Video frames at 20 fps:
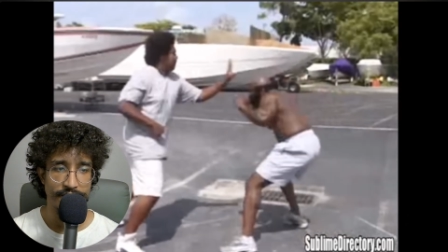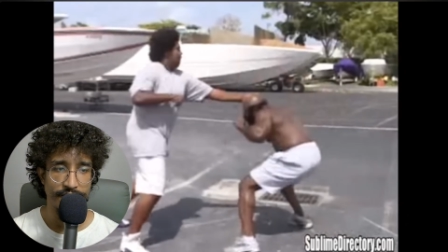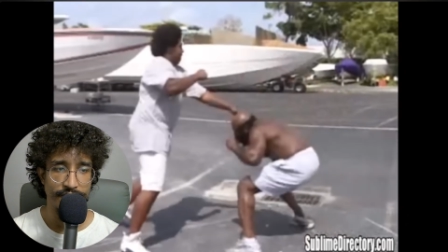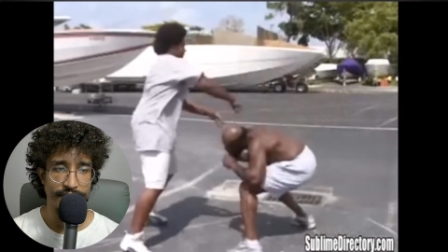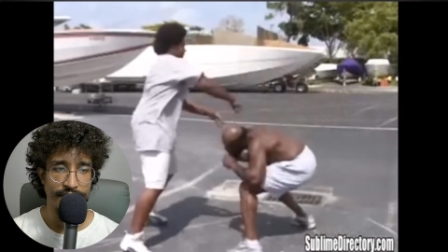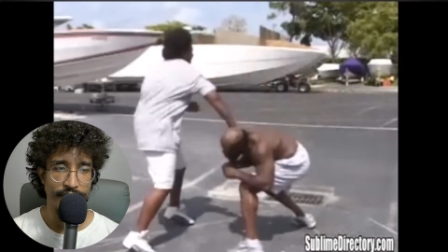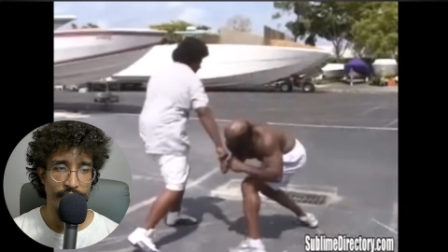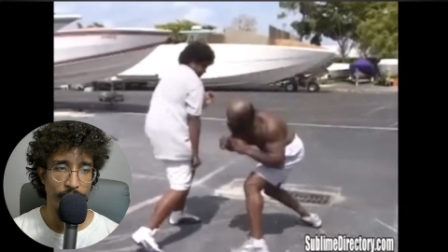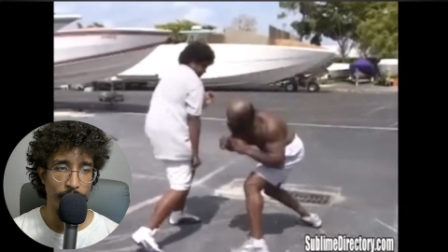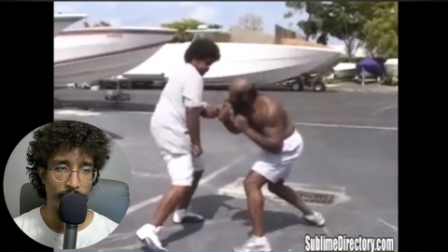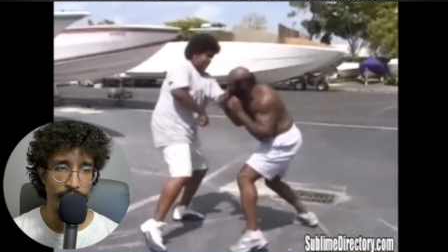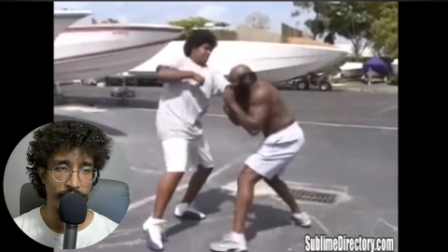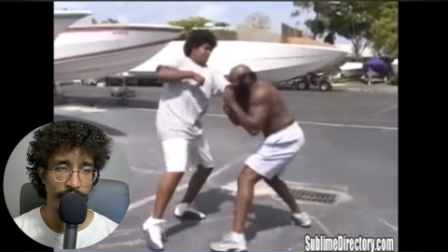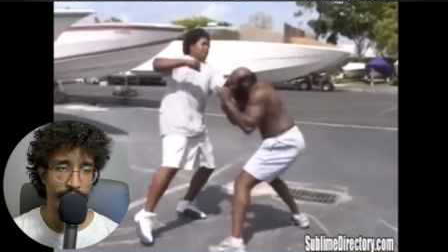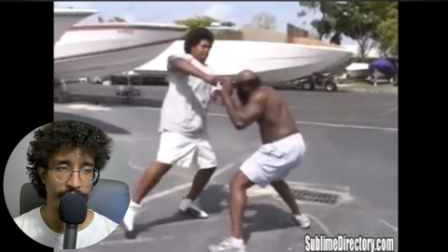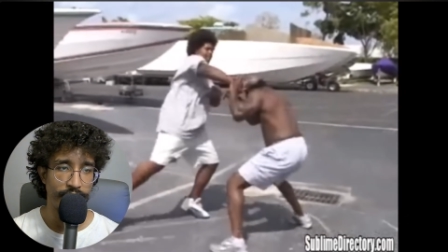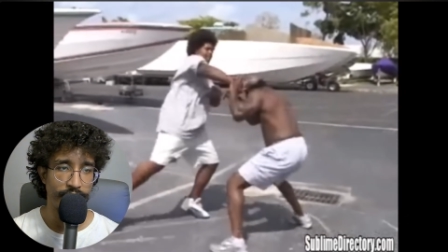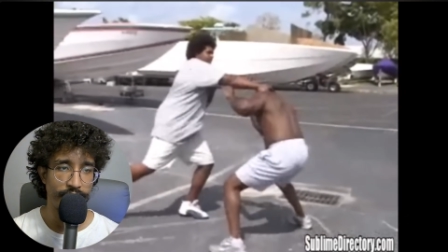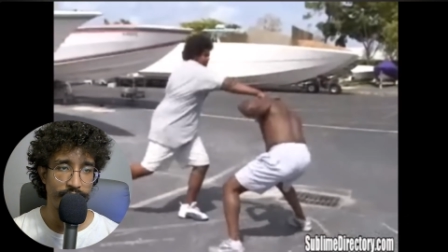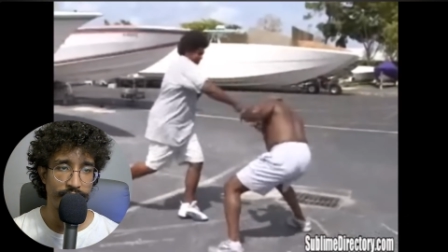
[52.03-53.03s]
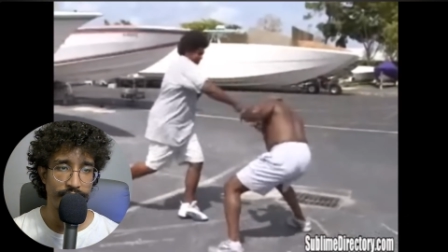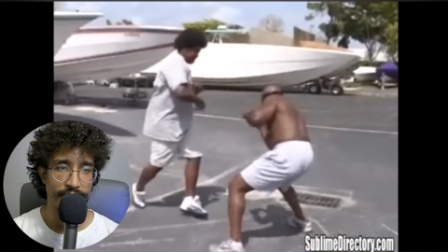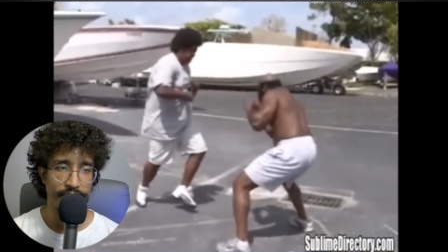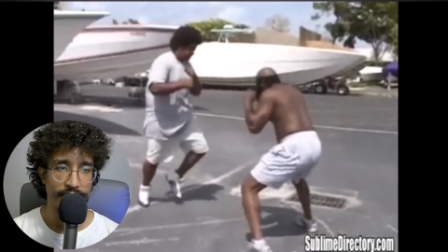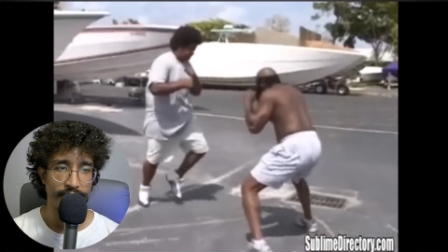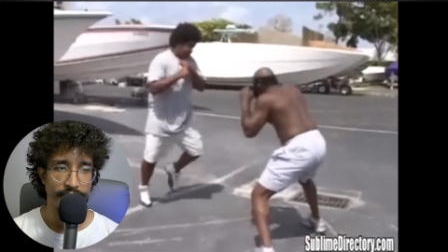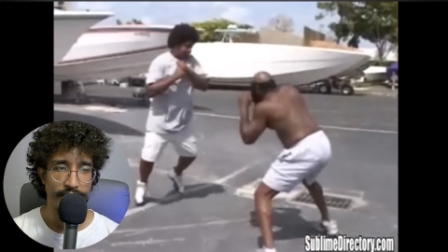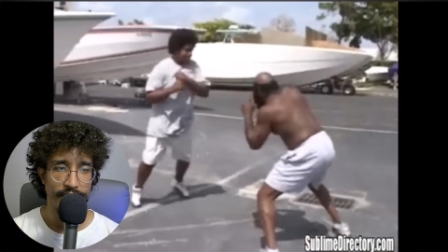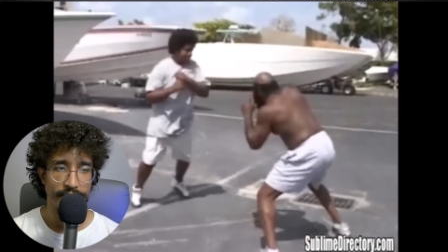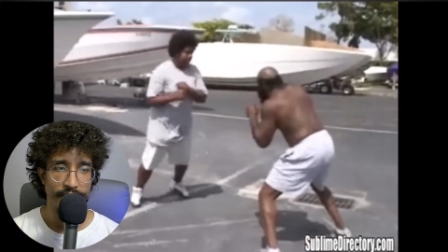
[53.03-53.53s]
footwork
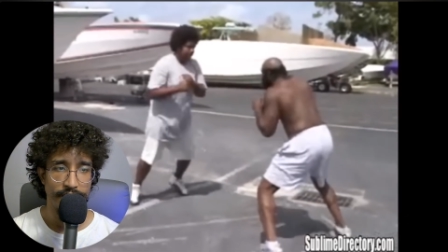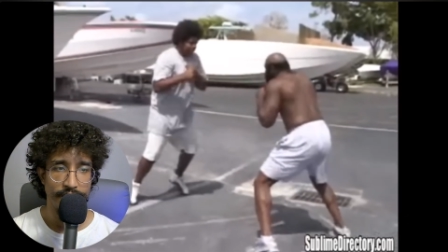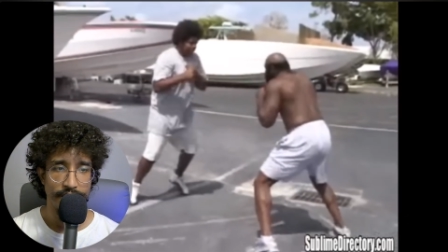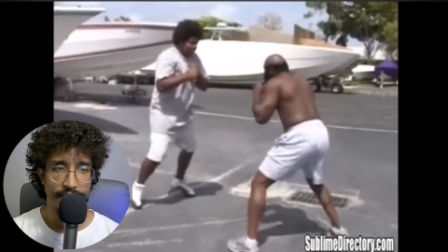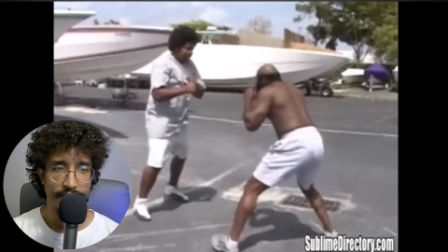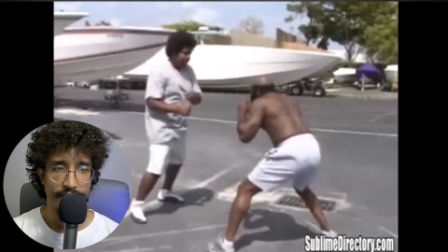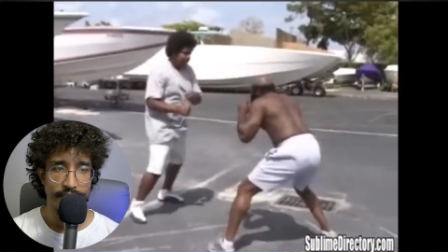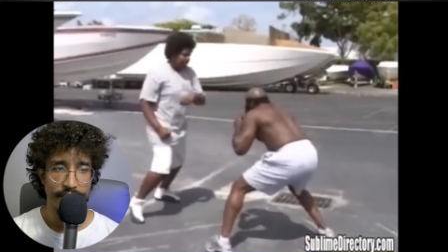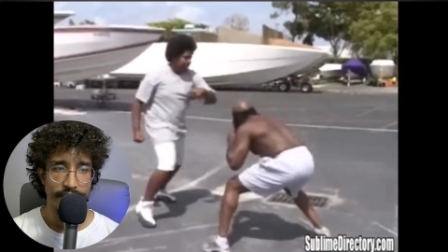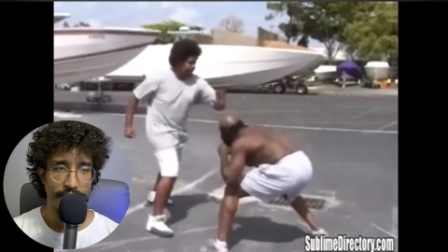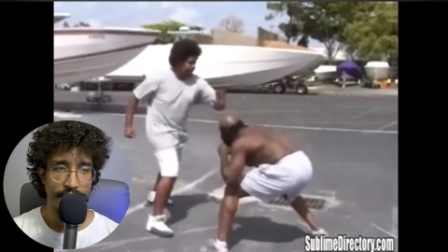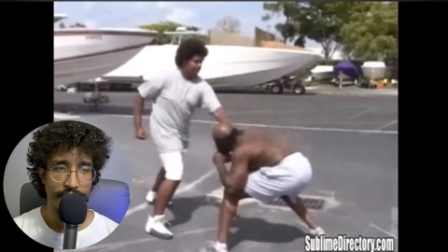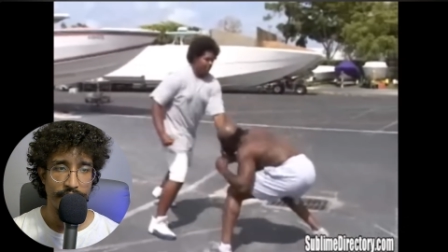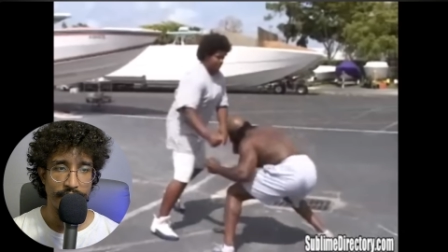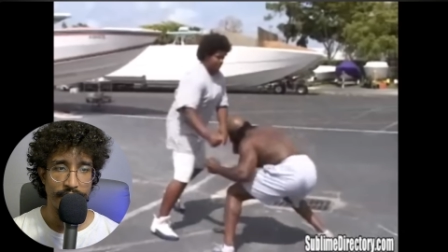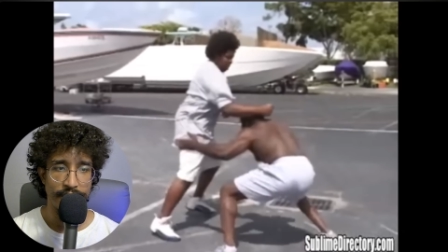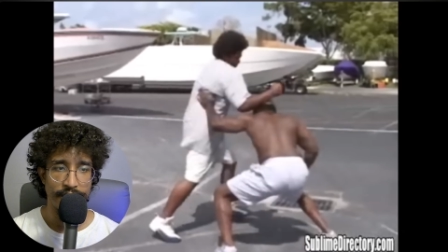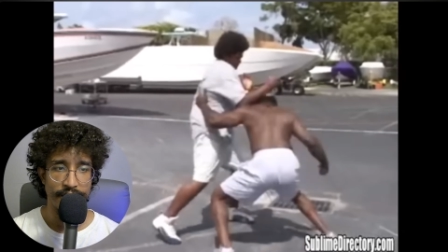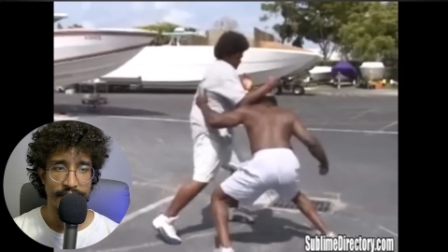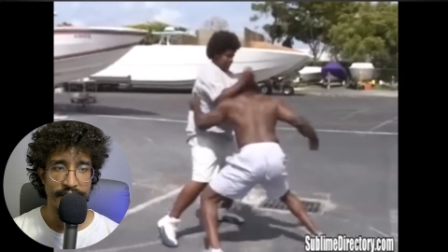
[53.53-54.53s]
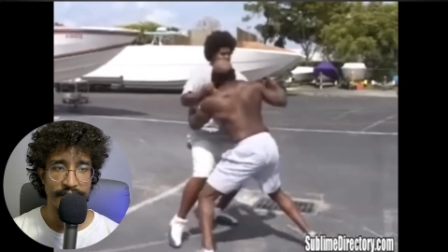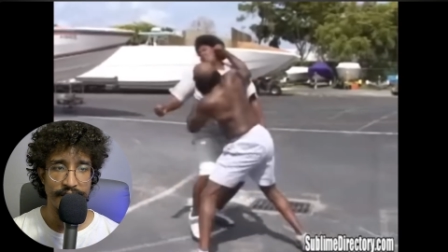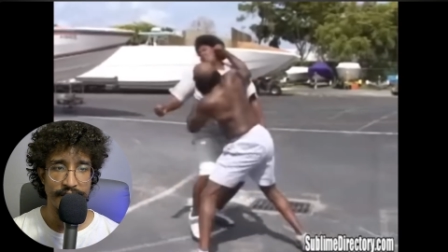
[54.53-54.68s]
uh,